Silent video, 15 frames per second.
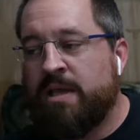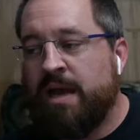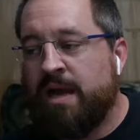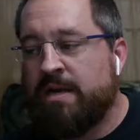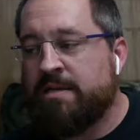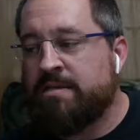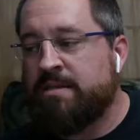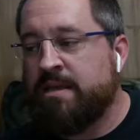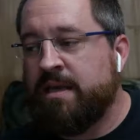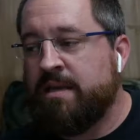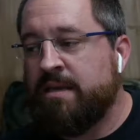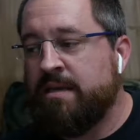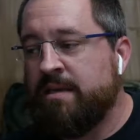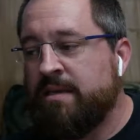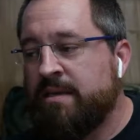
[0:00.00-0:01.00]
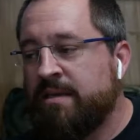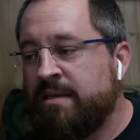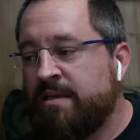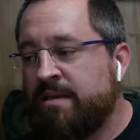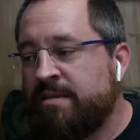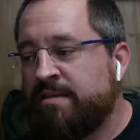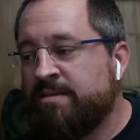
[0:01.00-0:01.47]
honestly
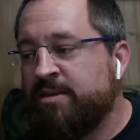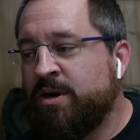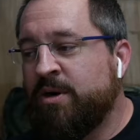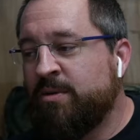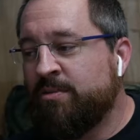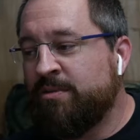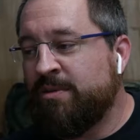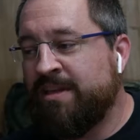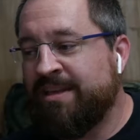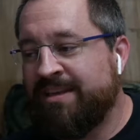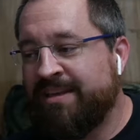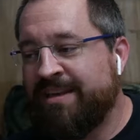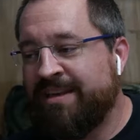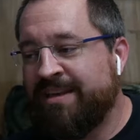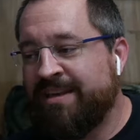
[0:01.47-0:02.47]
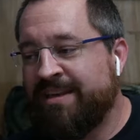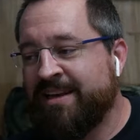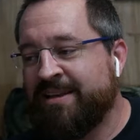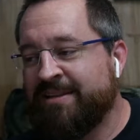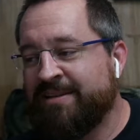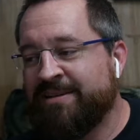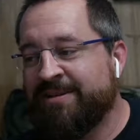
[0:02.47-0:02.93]
don't the
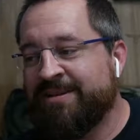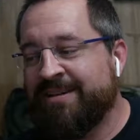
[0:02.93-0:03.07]
other.